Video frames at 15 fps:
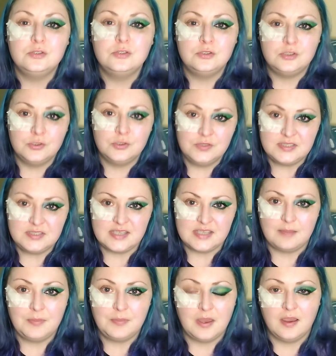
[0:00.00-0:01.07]
do the
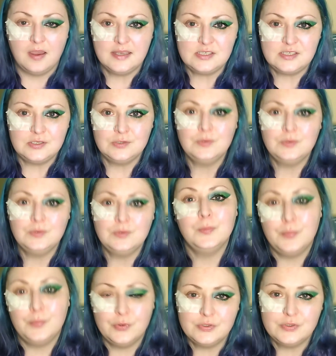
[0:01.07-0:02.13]
step that I do,
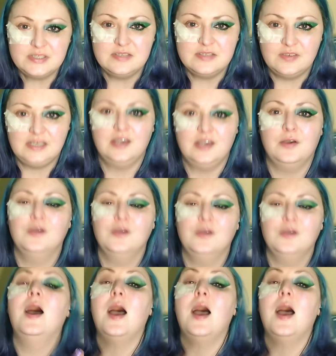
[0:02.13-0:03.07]
pause the video